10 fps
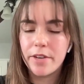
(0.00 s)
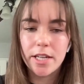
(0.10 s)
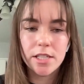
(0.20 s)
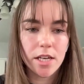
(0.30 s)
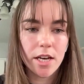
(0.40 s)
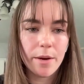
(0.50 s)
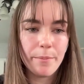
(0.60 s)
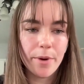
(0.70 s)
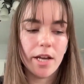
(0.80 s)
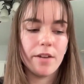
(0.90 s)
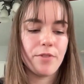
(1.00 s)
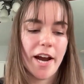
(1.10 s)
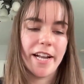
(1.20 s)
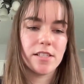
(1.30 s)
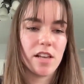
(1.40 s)
an idea, but
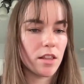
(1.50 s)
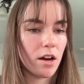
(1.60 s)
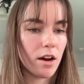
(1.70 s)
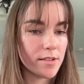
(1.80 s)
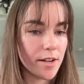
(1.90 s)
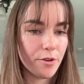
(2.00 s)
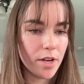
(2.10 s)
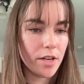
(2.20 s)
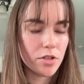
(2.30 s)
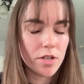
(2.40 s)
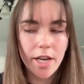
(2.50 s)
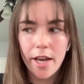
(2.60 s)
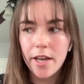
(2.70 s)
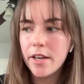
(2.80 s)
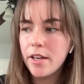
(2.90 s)
Friday is like the content creation
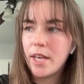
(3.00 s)
day.